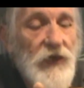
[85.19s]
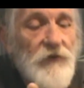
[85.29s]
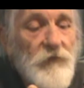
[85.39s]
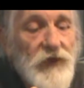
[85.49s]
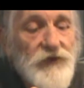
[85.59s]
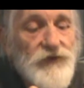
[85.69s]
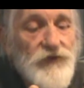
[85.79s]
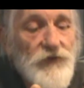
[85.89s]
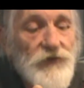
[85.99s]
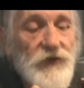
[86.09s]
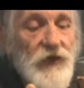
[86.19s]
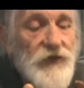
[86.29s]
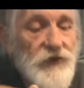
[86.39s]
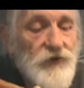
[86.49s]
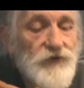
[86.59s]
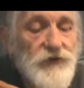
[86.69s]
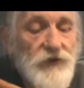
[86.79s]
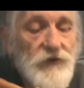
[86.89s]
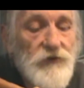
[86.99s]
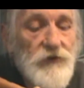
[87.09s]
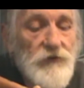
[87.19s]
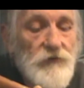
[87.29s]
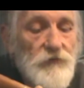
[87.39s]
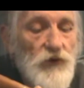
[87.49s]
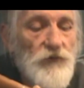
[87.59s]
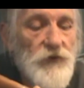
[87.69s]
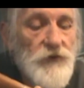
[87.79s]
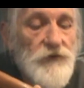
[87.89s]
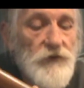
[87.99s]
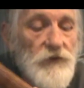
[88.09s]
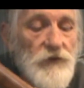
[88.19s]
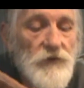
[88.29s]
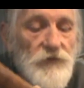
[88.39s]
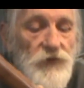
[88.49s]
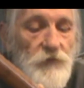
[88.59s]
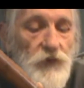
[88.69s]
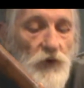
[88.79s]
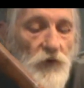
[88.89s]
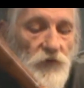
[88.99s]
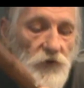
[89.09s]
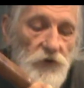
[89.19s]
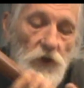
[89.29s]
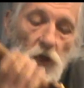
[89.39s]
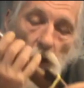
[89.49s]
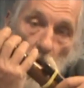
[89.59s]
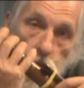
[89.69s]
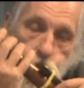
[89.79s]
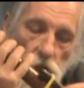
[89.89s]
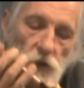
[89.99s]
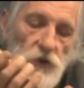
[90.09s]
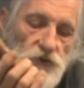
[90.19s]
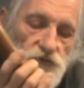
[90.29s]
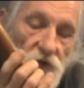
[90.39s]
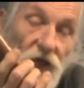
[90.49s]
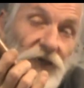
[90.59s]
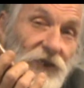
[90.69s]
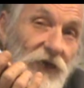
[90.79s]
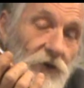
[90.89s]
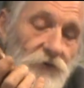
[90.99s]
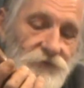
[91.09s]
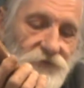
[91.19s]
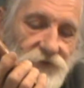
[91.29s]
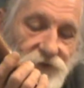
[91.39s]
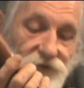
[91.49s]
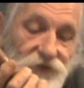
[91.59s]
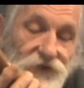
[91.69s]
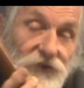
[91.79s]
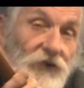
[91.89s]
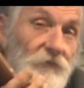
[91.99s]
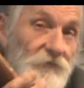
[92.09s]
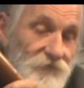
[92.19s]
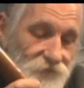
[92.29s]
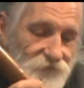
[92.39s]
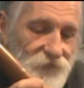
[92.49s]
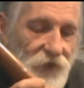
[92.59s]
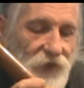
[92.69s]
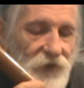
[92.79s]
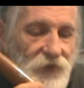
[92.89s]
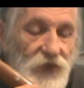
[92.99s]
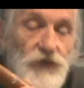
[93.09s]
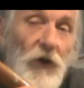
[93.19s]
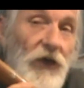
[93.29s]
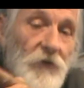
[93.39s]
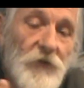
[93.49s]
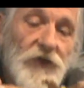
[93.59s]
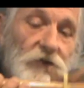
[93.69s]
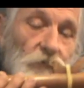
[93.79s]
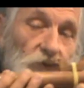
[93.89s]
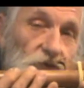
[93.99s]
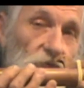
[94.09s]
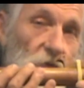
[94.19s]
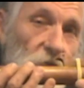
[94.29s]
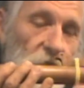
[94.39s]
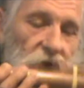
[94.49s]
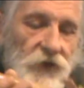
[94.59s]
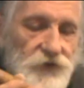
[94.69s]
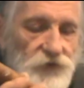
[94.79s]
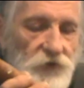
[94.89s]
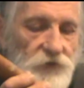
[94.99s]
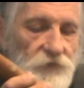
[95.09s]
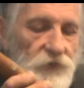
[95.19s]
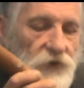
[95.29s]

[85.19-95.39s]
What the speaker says: and made it so that I could move it, flip it over, dry it out, clean it up. That's why I make them with the rubber bands on them.